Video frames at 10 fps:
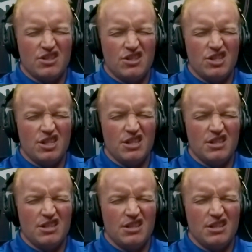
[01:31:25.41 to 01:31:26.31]

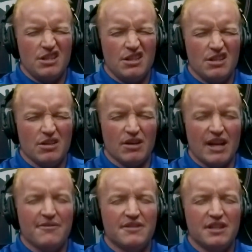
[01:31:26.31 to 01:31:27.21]
FT
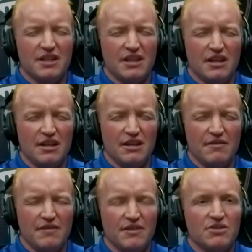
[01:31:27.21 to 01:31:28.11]

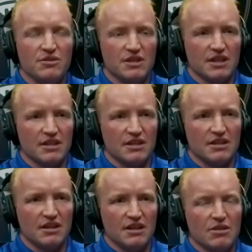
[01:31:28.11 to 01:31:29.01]

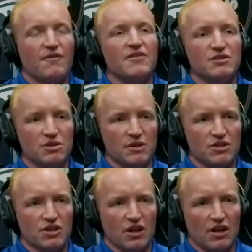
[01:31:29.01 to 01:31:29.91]
5260, so a
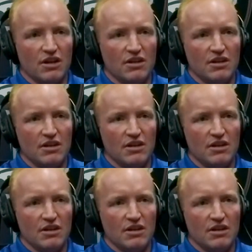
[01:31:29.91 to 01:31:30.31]
52-inch draw.